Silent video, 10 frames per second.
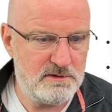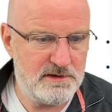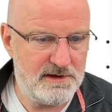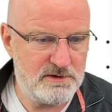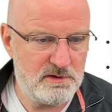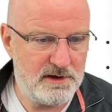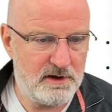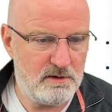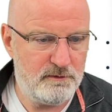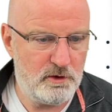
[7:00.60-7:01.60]
is you literally
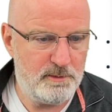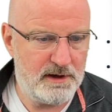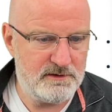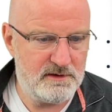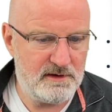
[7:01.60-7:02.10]
go format as a